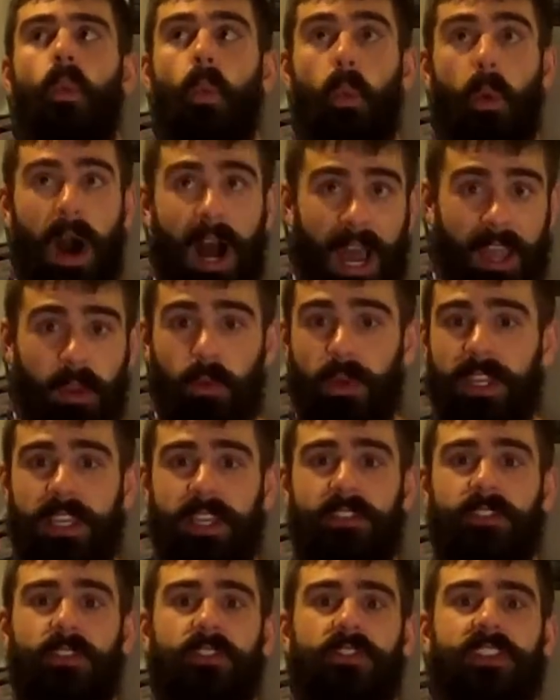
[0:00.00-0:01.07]
Why we
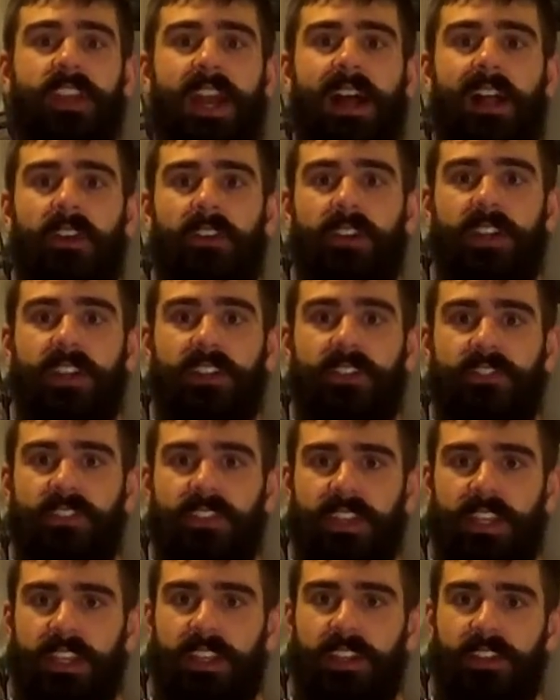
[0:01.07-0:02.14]
eat those
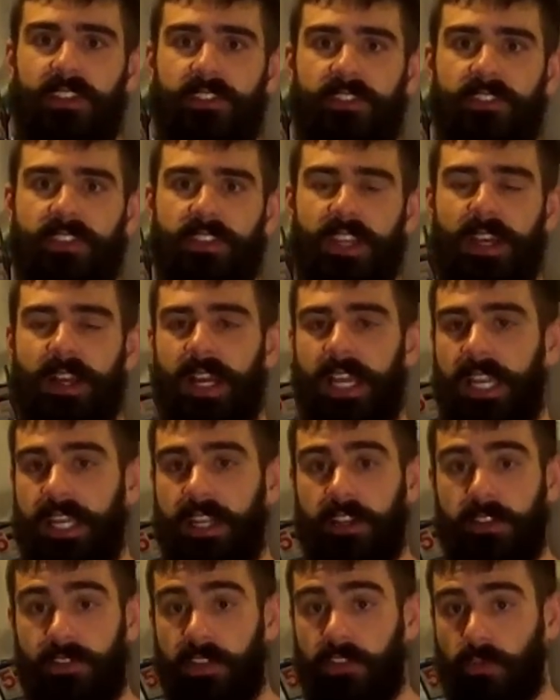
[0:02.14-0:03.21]
calories is an
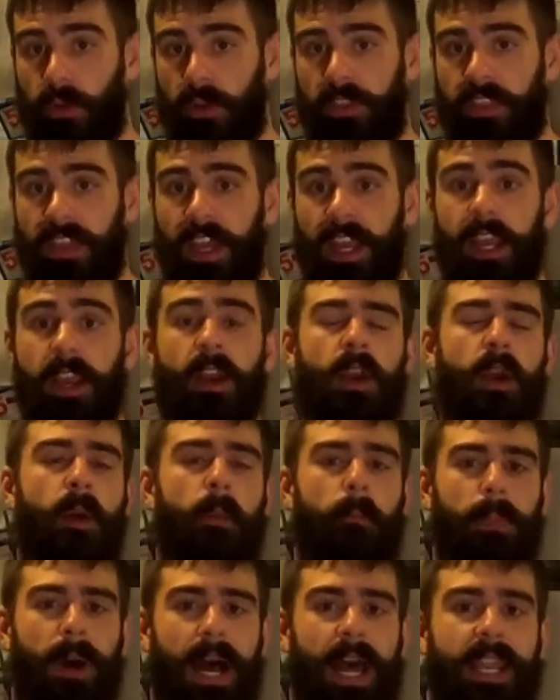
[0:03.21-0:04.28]
individual thing,
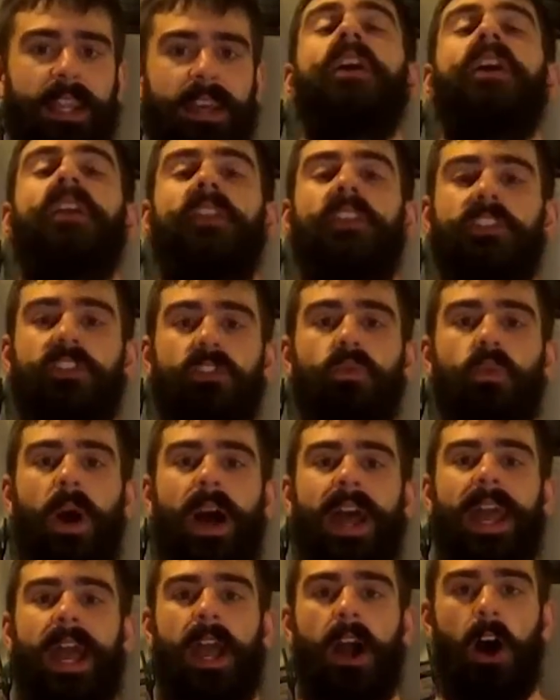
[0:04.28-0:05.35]
but This is
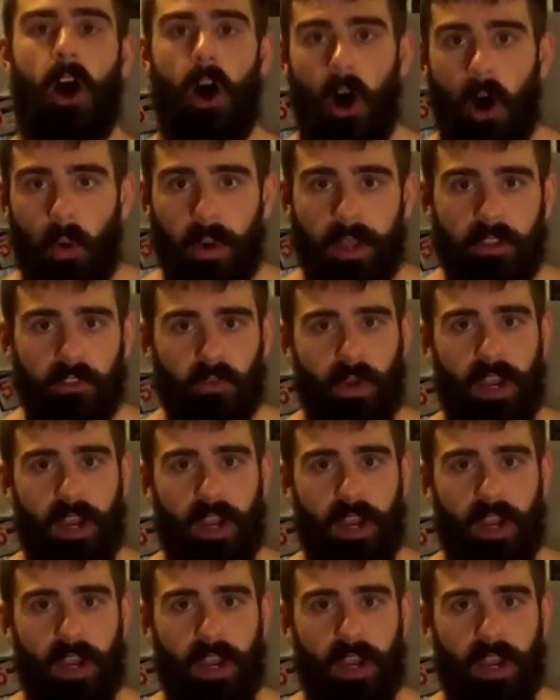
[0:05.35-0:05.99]
why I always